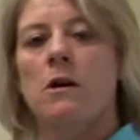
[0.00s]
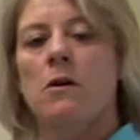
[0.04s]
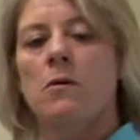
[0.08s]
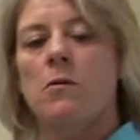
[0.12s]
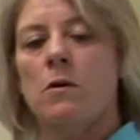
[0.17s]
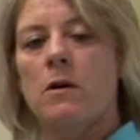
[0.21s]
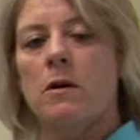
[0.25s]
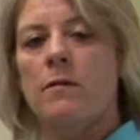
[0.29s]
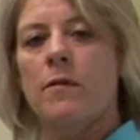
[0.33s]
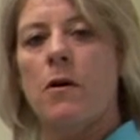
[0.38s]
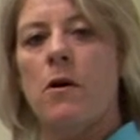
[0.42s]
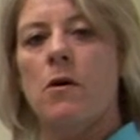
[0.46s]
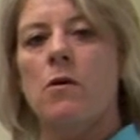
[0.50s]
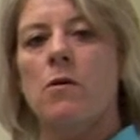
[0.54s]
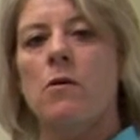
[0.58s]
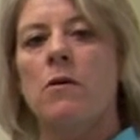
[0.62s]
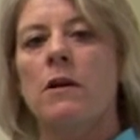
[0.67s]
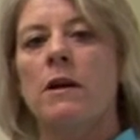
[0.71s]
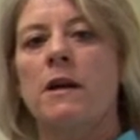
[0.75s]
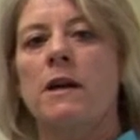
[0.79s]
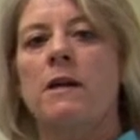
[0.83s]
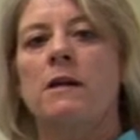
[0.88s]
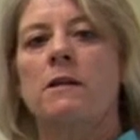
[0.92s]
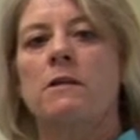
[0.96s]
One of our
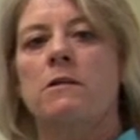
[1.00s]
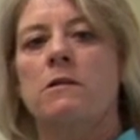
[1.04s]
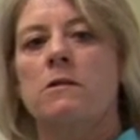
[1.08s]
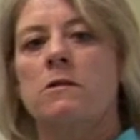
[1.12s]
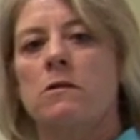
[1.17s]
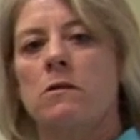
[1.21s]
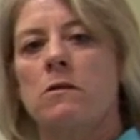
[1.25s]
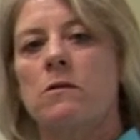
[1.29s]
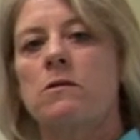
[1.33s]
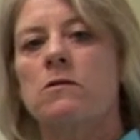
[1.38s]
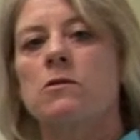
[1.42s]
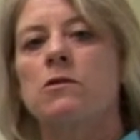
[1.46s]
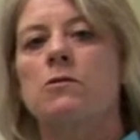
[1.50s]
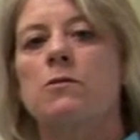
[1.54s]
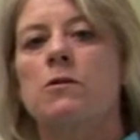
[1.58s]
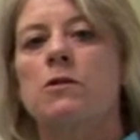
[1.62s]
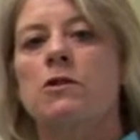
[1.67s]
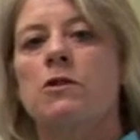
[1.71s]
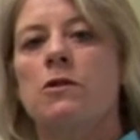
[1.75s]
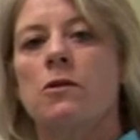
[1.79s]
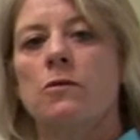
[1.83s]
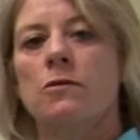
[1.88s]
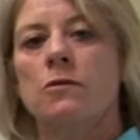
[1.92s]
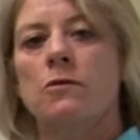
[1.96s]
early concerns with
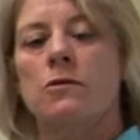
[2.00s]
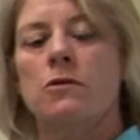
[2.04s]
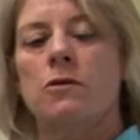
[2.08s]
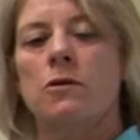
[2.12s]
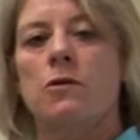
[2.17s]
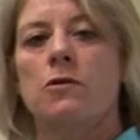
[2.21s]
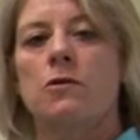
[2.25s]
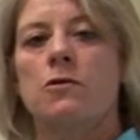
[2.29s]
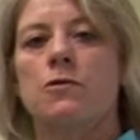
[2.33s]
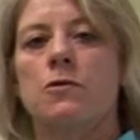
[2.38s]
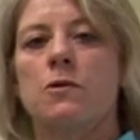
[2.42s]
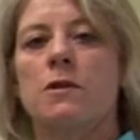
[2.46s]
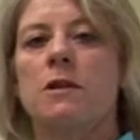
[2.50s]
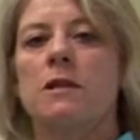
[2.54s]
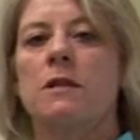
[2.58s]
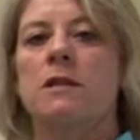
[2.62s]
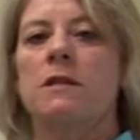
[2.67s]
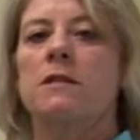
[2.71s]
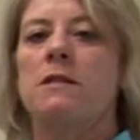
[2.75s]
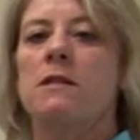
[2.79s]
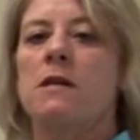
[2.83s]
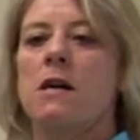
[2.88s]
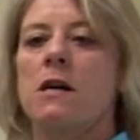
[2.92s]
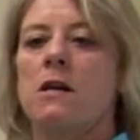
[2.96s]
shoulder surgery
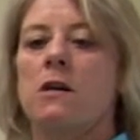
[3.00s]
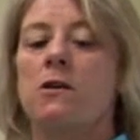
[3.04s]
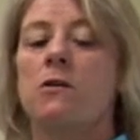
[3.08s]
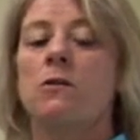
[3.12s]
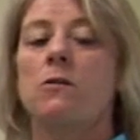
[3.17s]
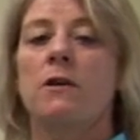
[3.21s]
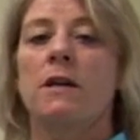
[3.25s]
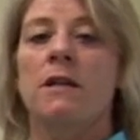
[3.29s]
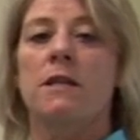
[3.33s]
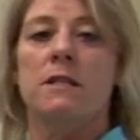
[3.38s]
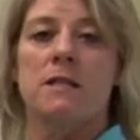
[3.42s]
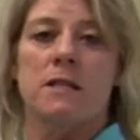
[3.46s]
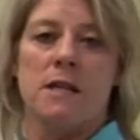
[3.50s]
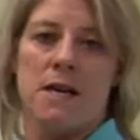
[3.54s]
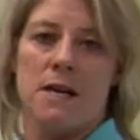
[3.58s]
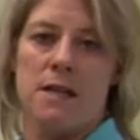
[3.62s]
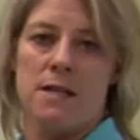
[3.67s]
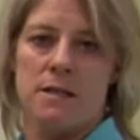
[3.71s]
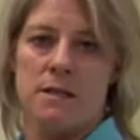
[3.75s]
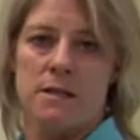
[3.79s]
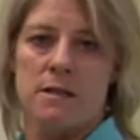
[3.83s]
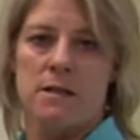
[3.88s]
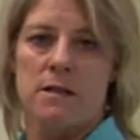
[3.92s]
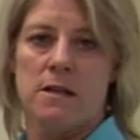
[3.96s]
is that you'll get
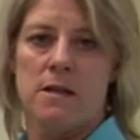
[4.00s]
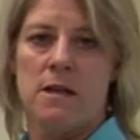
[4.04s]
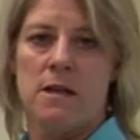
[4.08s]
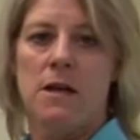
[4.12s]
tight.